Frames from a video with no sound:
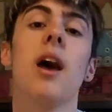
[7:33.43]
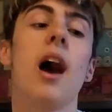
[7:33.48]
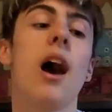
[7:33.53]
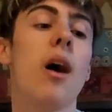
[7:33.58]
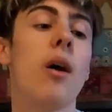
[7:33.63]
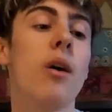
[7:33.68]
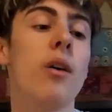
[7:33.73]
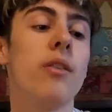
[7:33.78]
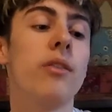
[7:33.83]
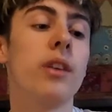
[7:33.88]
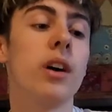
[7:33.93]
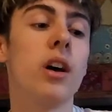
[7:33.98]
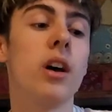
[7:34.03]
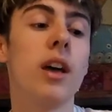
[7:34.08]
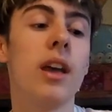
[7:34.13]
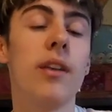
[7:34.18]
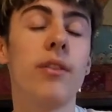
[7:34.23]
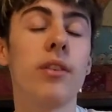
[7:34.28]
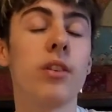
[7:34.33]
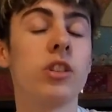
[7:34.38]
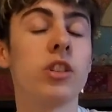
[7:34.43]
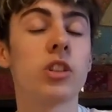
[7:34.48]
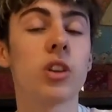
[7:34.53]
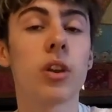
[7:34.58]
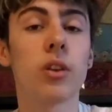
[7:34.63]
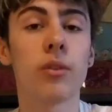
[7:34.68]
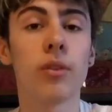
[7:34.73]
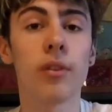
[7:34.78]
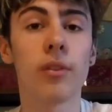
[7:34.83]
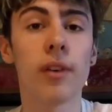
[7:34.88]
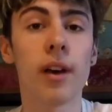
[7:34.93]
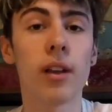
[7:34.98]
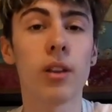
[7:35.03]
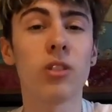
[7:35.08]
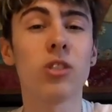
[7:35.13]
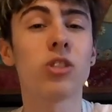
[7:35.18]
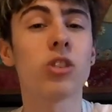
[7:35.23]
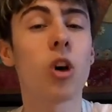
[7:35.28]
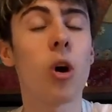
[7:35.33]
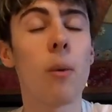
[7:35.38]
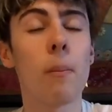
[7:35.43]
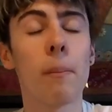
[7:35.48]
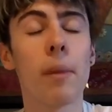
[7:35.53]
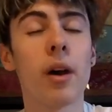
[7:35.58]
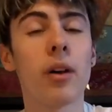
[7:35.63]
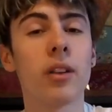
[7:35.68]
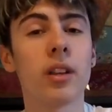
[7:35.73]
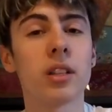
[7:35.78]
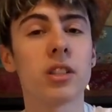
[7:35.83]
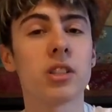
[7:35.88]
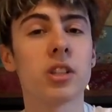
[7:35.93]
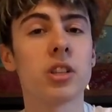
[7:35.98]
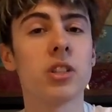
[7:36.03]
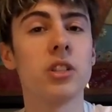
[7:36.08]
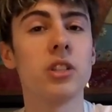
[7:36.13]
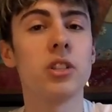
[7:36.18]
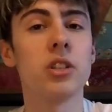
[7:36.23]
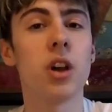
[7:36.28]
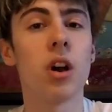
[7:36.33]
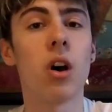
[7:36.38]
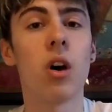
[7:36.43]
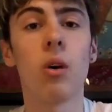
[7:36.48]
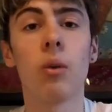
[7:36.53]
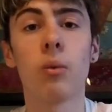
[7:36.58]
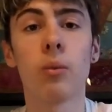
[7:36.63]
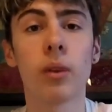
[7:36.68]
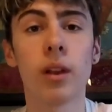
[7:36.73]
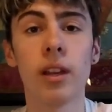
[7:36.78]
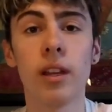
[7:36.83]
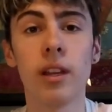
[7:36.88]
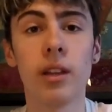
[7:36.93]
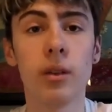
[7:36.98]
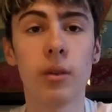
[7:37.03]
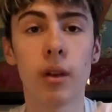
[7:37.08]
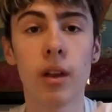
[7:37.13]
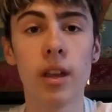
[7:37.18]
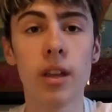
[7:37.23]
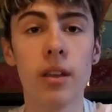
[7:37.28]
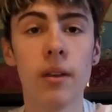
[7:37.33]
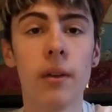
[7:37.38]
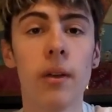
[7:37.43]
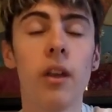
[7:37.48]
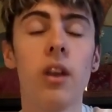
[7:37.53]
However, if you're just going for fat loss, compound exercises are really great.